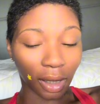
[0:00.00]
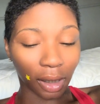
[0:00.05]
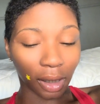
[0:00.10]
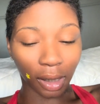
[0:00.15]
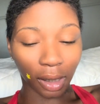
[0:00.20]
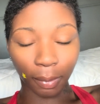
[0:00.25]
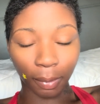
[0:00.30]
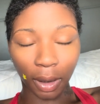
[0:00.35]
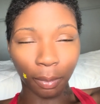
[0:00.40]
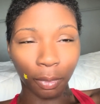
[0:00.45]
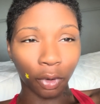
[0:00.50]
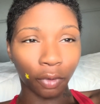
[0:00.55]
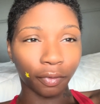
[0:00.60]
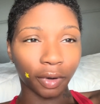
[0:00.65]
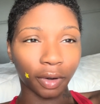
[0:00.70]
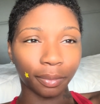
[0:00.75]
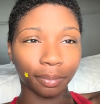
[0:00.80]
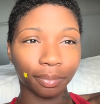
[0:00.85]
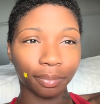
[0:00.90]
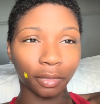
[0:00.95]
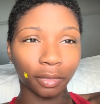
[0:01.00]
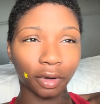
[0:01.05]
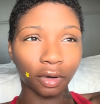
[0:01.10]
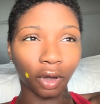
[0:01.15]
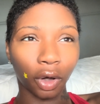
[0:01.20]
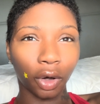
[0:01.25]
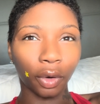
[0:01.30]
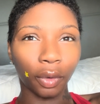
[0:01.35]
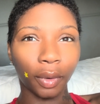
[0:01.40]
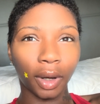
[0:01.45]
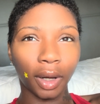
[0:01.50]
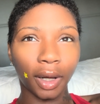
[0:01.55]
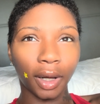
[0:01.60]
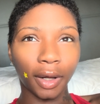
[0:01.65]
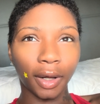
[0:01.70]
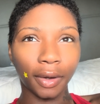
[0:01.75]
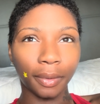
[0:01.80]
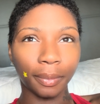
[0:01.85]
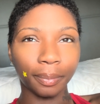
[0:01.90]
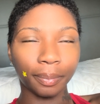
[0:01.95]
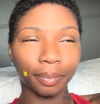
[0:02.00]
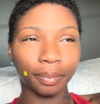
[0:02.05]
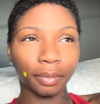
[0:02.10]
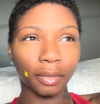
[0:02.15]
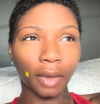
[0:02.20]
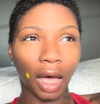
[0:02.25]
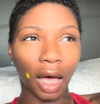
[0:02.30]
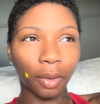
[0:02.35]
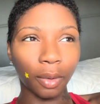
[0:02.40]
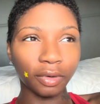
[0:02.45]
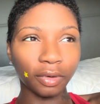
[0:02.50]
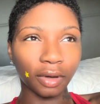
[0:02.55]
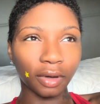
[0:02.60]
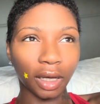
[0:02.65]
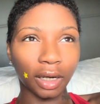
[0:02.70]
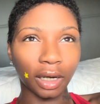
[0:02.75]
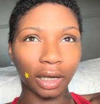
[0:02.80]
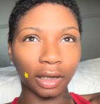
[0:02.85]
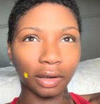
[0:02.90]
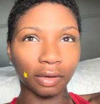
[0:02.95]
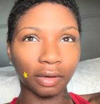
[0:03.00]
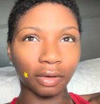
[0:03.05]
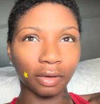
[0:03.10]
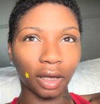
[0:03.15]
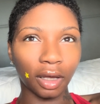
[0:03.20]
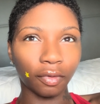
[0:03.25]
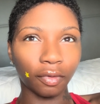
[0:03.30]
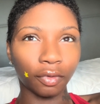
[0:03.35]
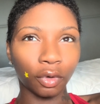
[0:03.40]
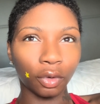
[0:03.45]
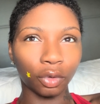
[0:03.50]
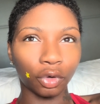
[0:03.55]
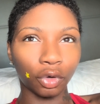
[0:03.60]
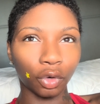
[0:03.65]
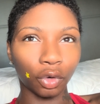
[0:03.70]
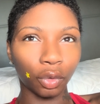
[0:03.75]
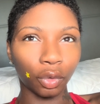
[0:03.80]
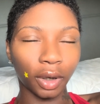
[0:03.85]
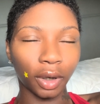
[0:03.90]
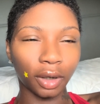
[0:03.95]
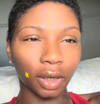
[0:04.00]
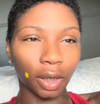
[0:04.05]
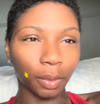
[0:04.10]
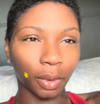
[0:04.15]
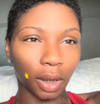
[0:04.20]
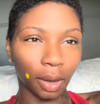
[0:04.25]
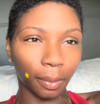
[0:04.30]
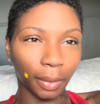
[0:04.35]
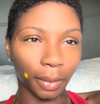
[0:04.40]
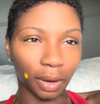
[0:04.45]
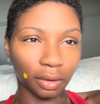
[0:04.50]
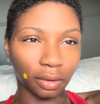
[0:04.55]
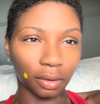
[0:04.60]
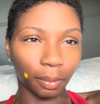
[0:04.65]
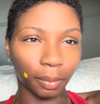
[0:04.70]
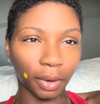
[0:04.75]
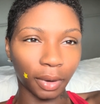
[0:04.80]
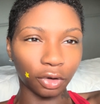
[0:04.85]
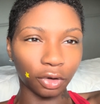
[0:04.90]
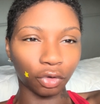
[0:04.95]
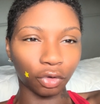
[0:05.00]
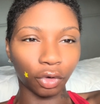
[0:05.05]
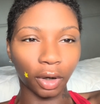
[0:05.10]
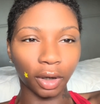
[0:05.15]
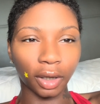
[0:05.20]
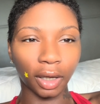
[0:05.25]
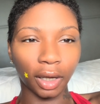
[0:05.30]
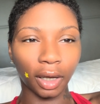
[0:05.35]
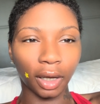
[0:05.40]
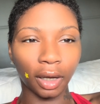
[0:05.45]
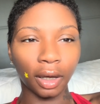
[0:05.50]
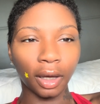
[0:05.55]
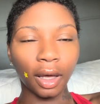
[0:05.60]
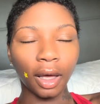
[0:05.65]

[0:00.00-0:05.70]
keep me moving. So I would say this: if you do end up coming to Biz Trucking,